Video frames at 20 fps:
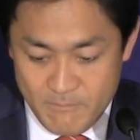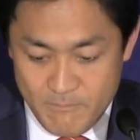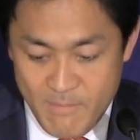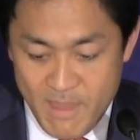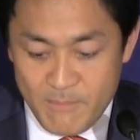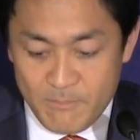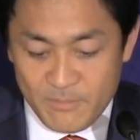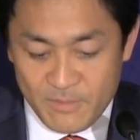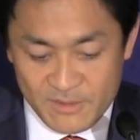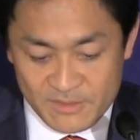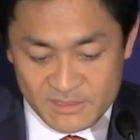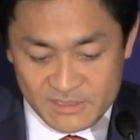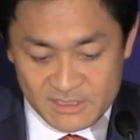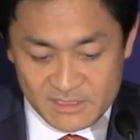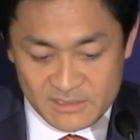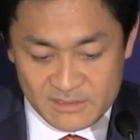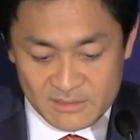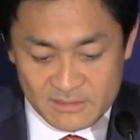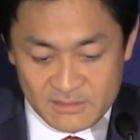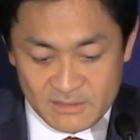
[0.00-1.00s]

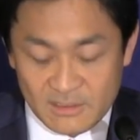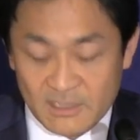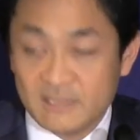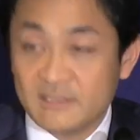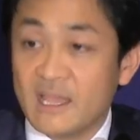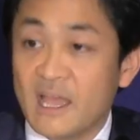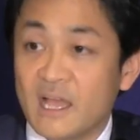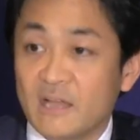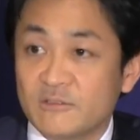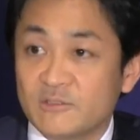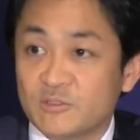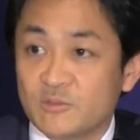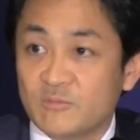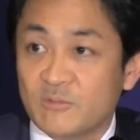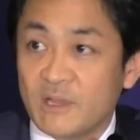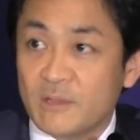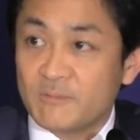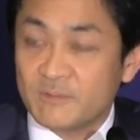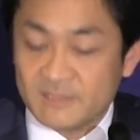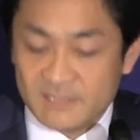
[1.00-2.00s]
members in the House of
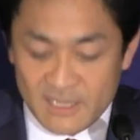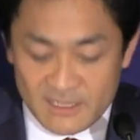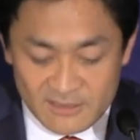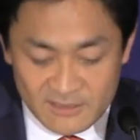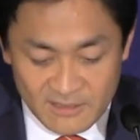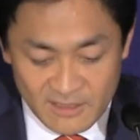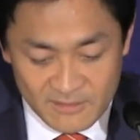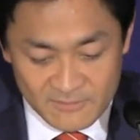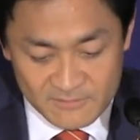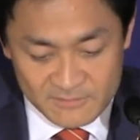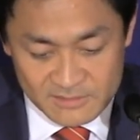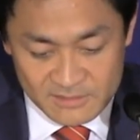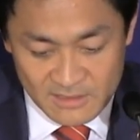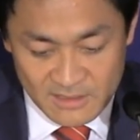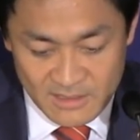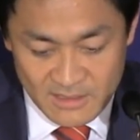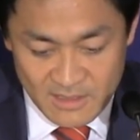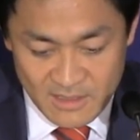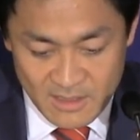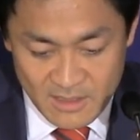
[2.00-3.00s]
Representatives.
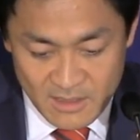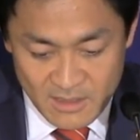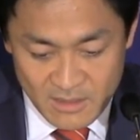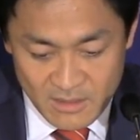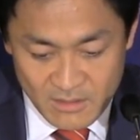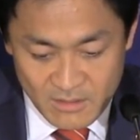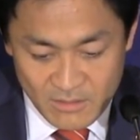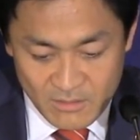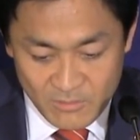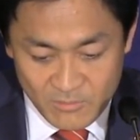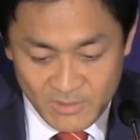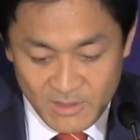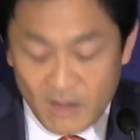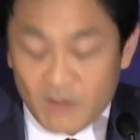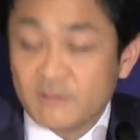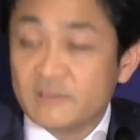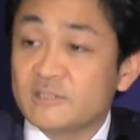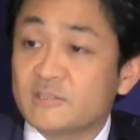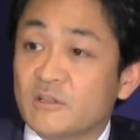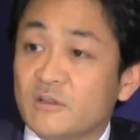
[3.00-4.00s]
We are
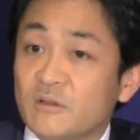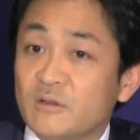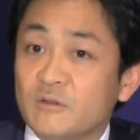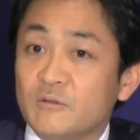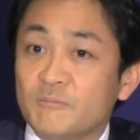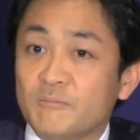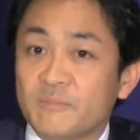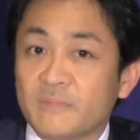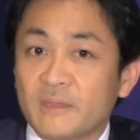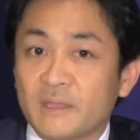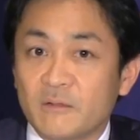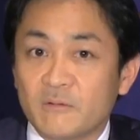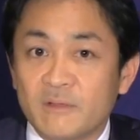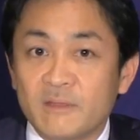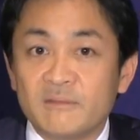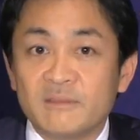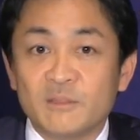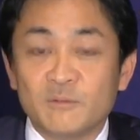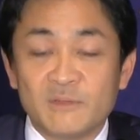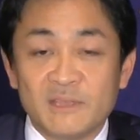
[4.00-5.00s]
also a
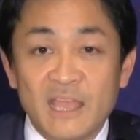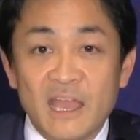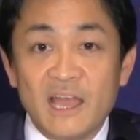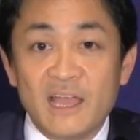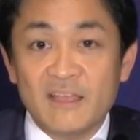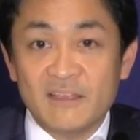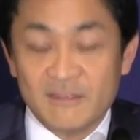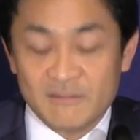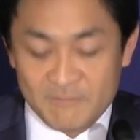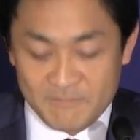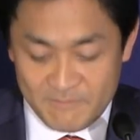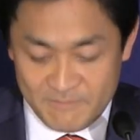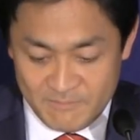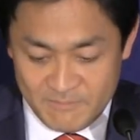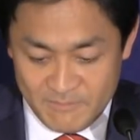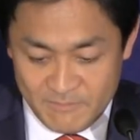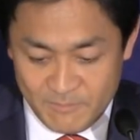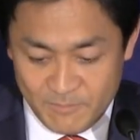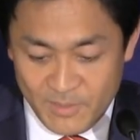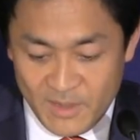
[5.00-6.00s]
relatively young
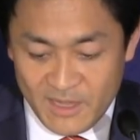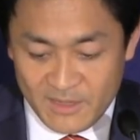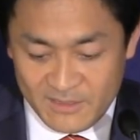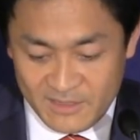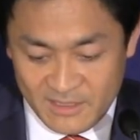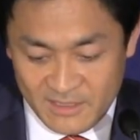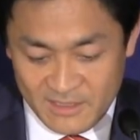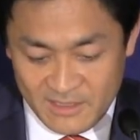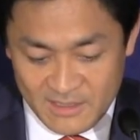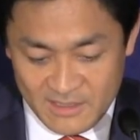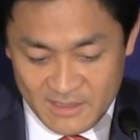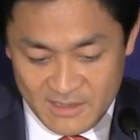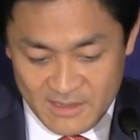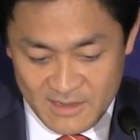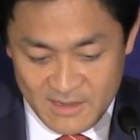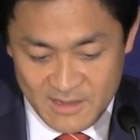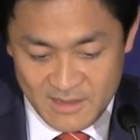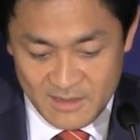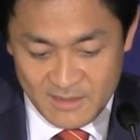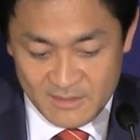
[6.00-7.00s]
party.
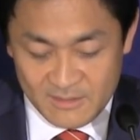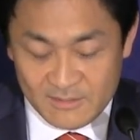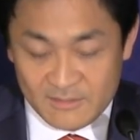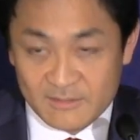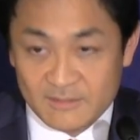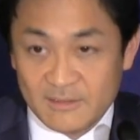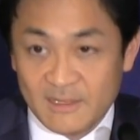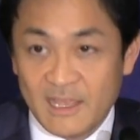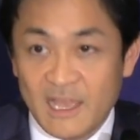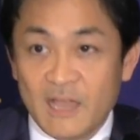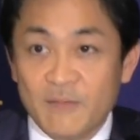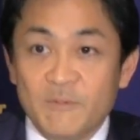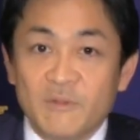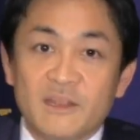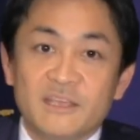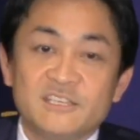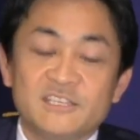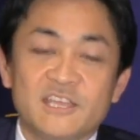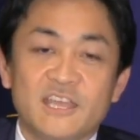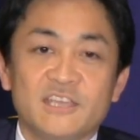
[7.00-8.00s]
The
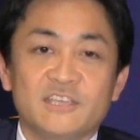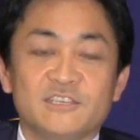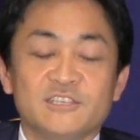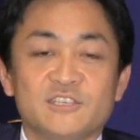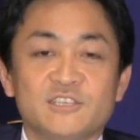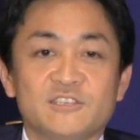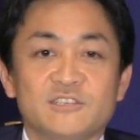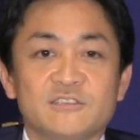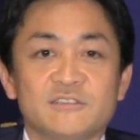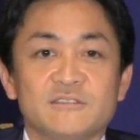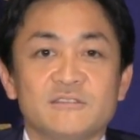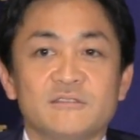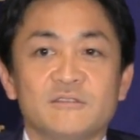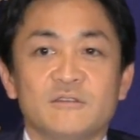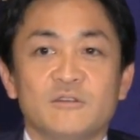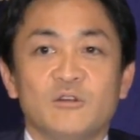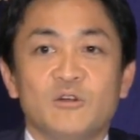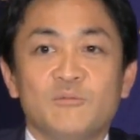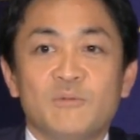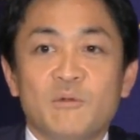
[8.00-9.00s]
average age
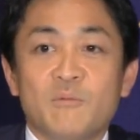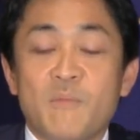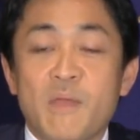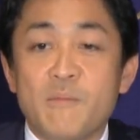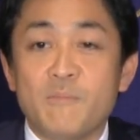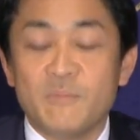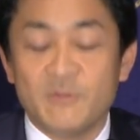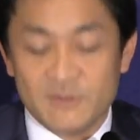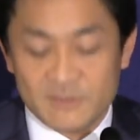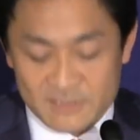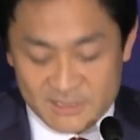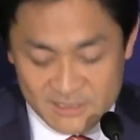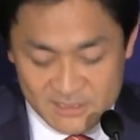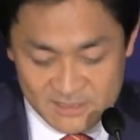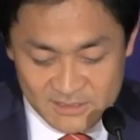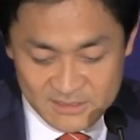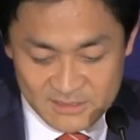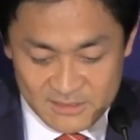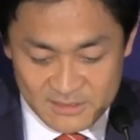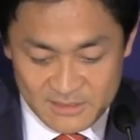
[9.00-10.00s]
of our
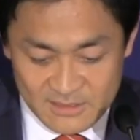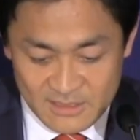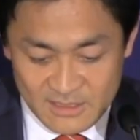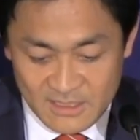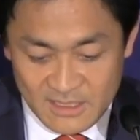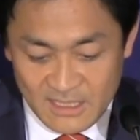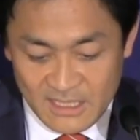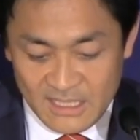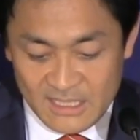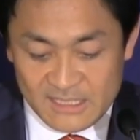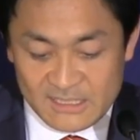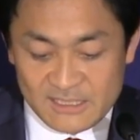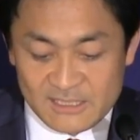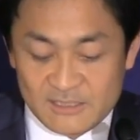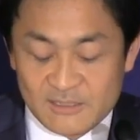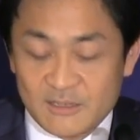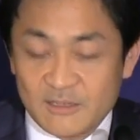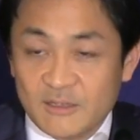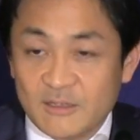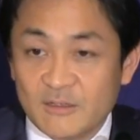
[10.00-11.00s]
members
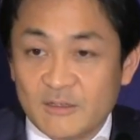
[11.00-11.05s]
is